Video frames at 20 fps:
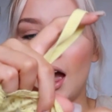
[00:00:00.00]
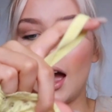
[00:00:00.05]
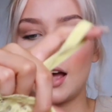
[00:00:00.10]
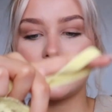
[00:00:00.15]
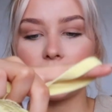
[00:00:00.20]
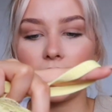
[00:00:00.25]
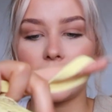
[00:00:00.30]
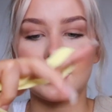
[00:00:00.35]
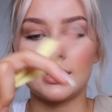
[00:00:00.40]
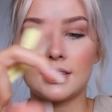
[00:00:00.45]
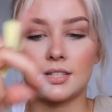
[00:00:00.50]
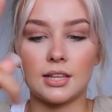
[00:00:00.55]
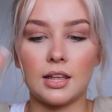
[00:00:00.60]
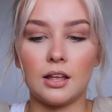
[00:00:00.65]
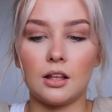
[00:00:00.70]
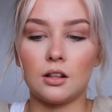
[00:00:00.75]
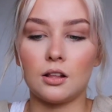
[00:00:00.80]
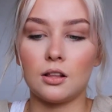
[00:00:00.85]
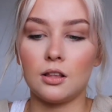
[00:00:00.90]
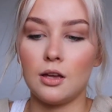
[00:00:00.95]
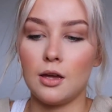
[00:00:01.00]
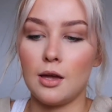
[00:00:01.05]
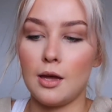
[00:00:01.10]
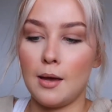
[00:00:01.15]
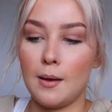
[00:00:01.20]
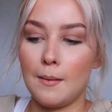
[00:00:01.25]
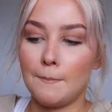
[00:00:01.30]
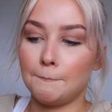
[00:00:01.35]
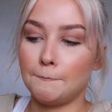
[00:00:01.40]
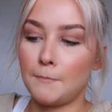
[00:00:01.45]
has like this little
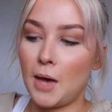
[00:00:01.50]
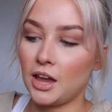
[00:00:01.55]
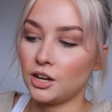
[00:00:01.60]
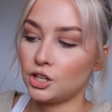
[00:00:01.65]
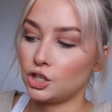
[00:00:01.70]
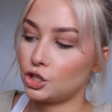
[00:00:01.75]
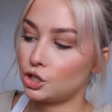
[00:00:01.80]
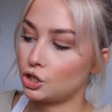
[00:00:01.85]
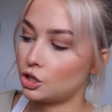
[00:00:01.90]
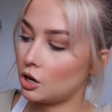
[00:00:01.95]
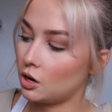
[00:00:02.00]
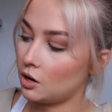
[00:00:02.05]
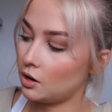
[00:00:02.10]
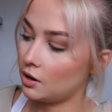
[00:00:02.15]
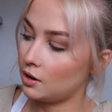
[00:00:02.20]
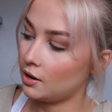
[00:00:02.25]
mesh